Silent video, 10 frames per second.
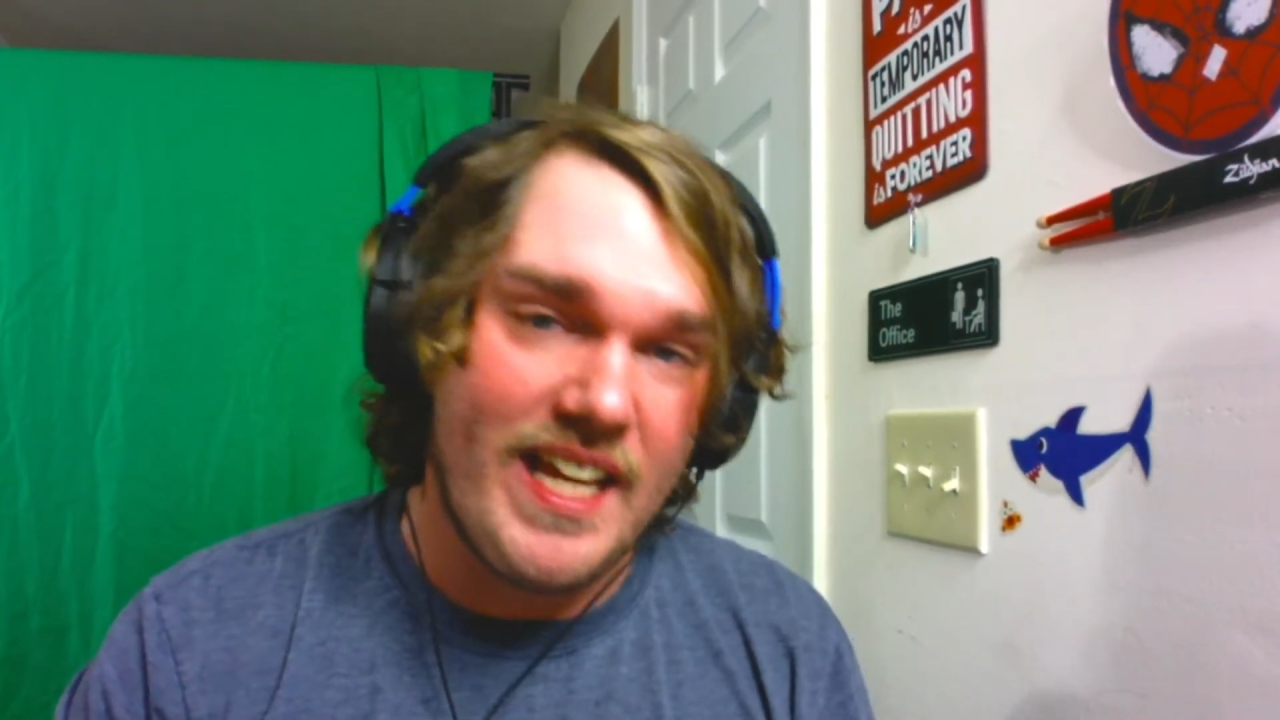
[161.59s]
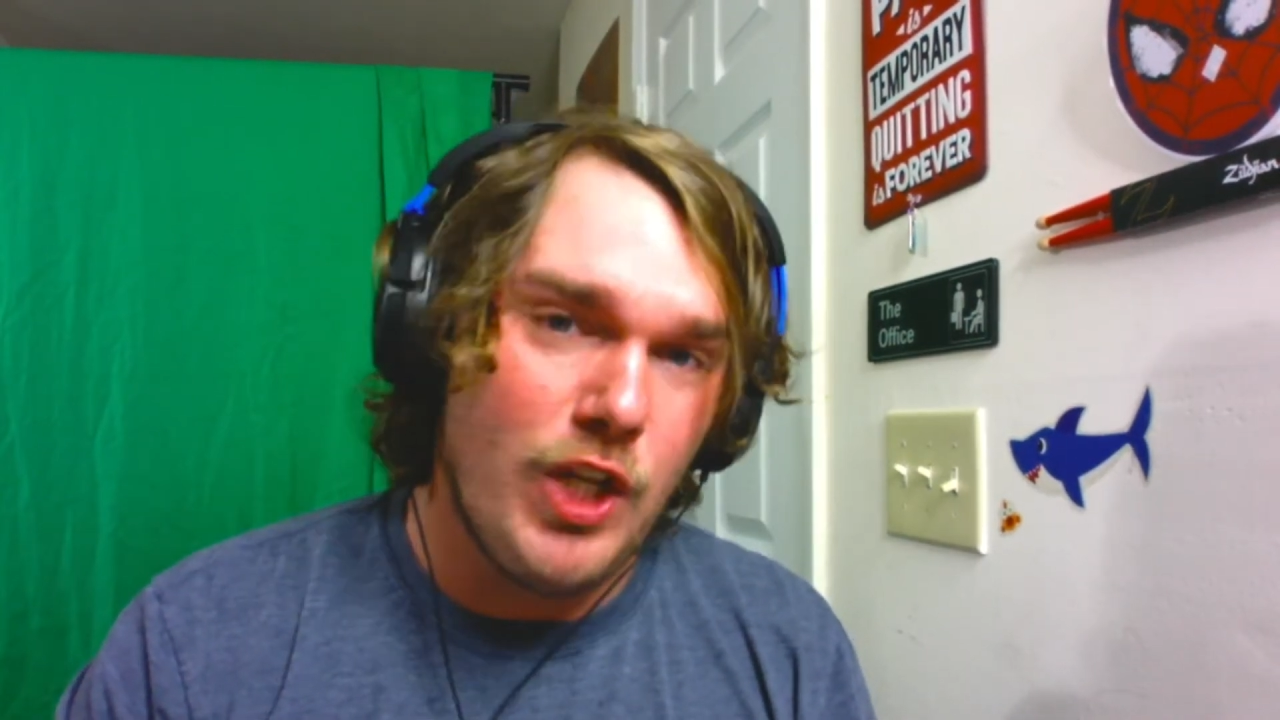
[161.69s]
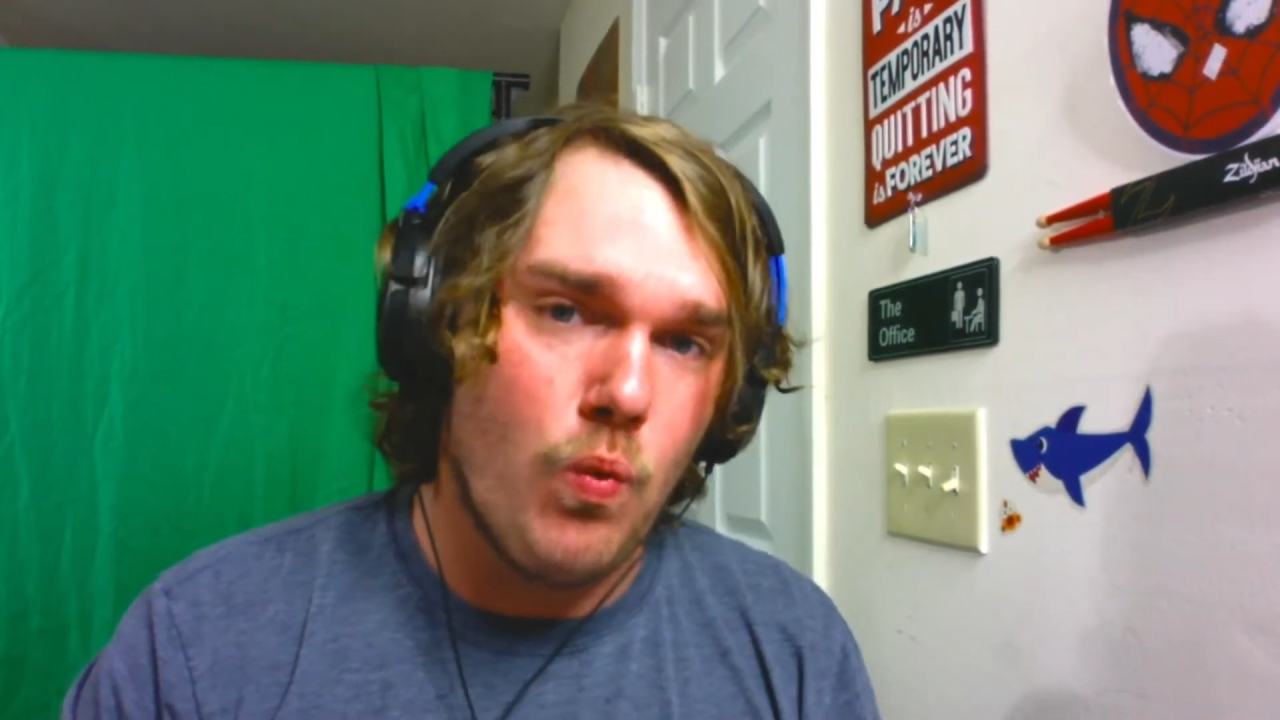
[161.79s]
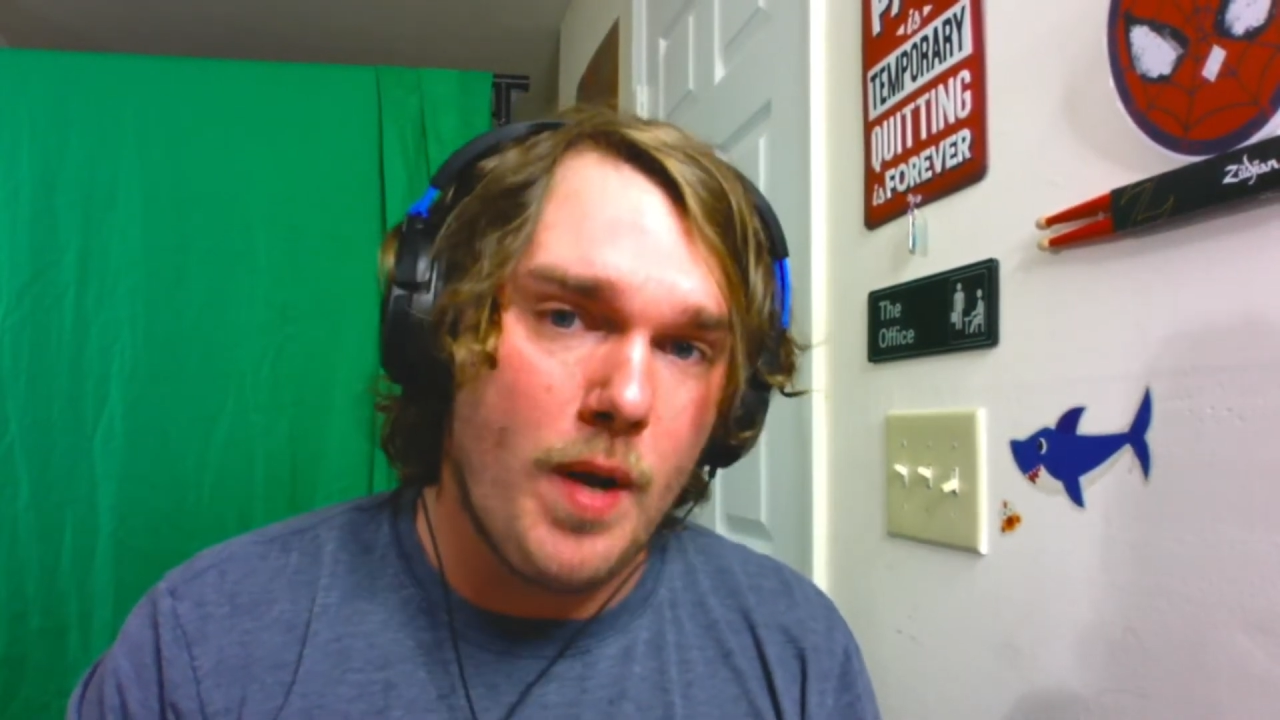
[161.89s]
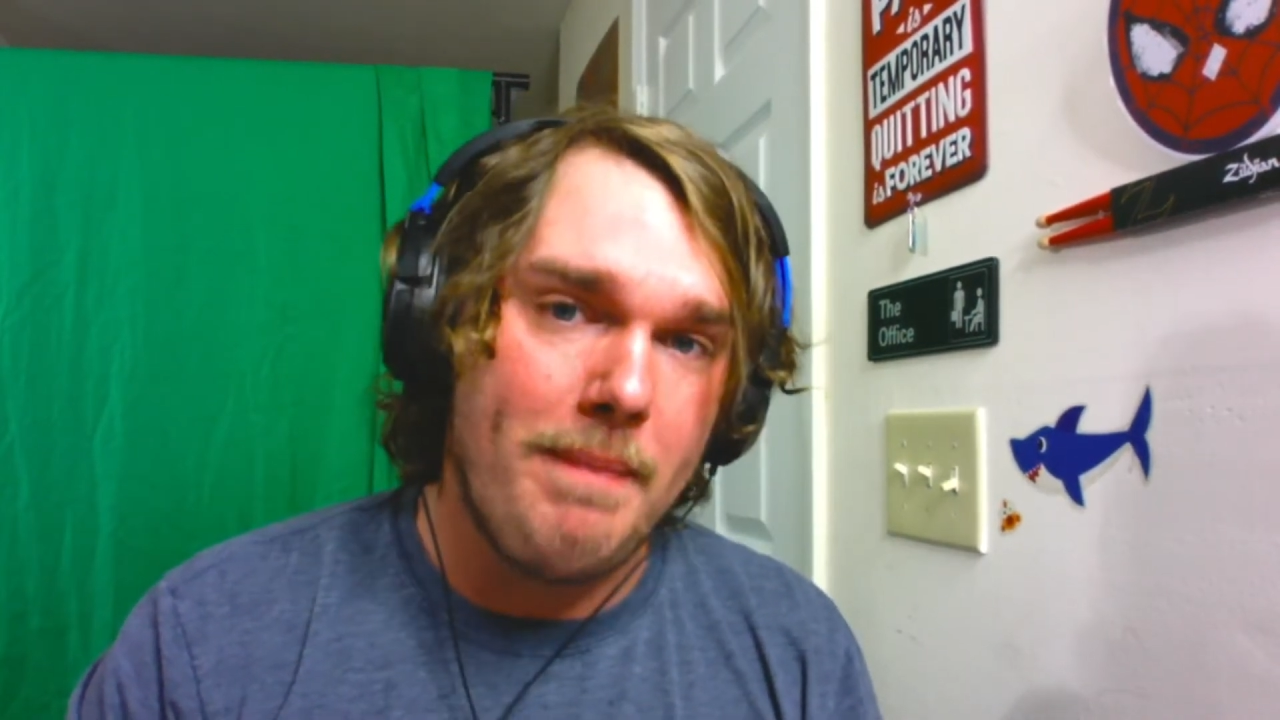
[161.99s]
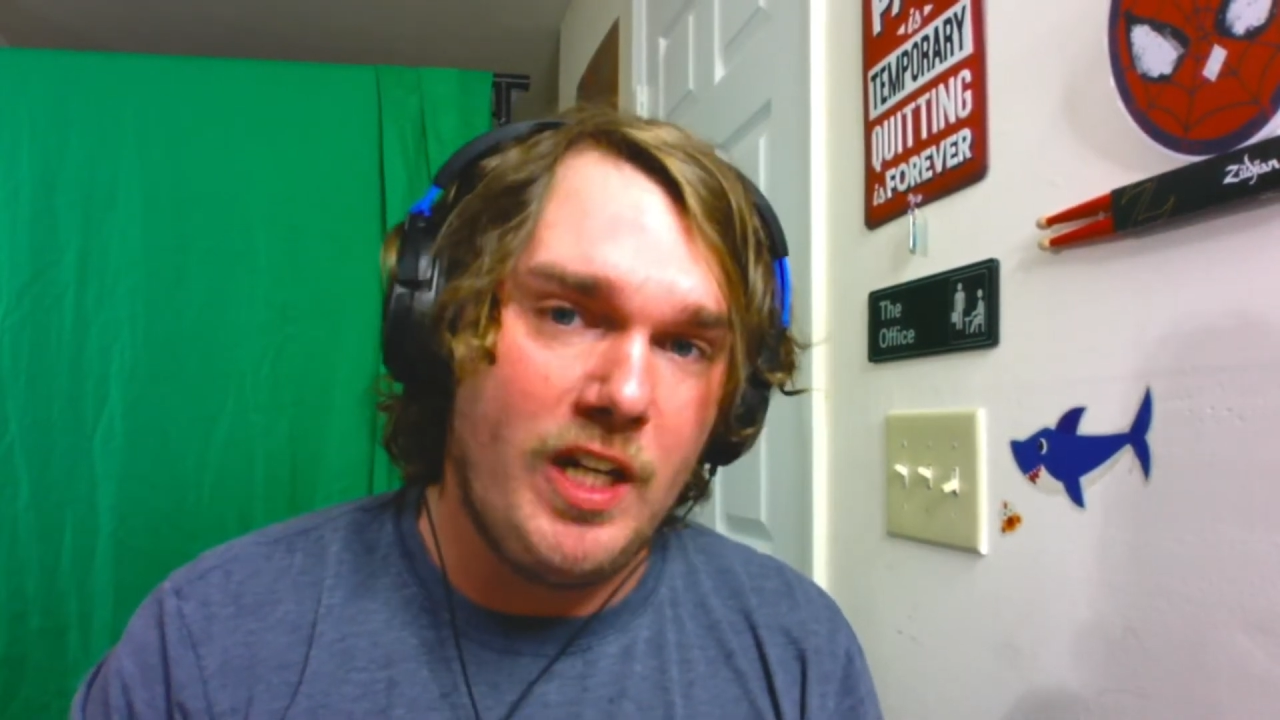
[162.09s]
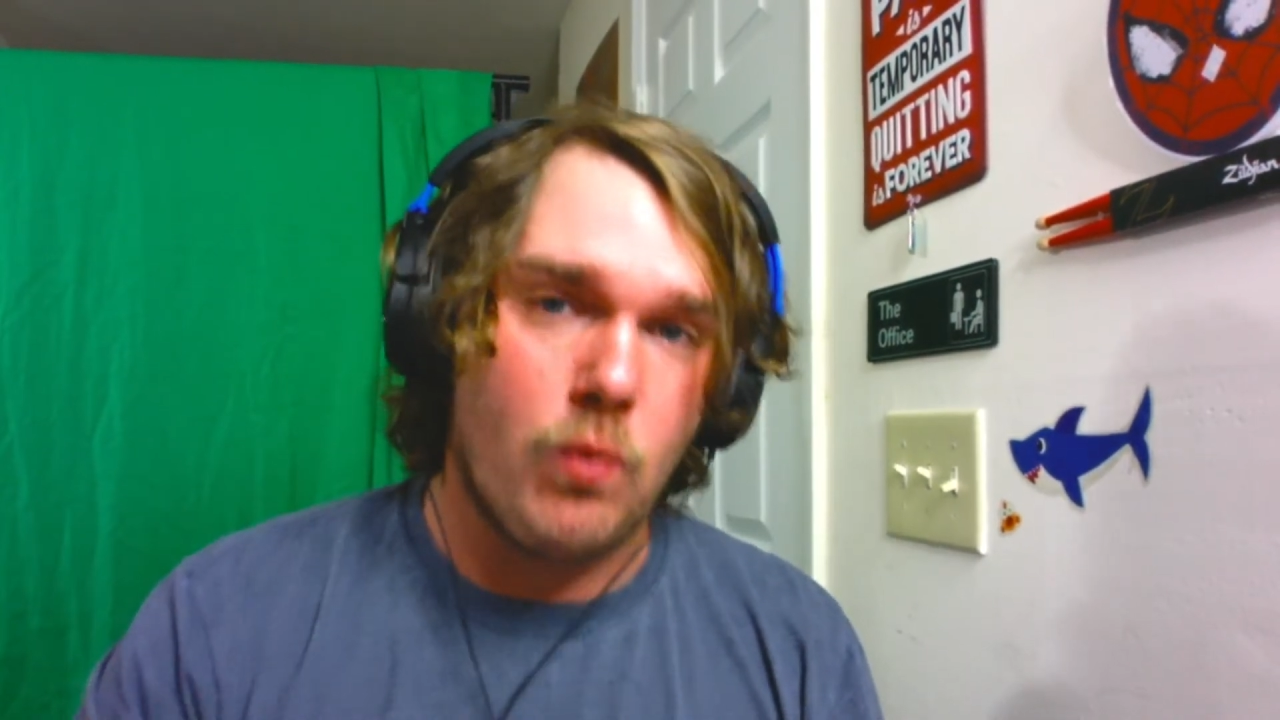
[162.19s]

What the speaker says: you want me to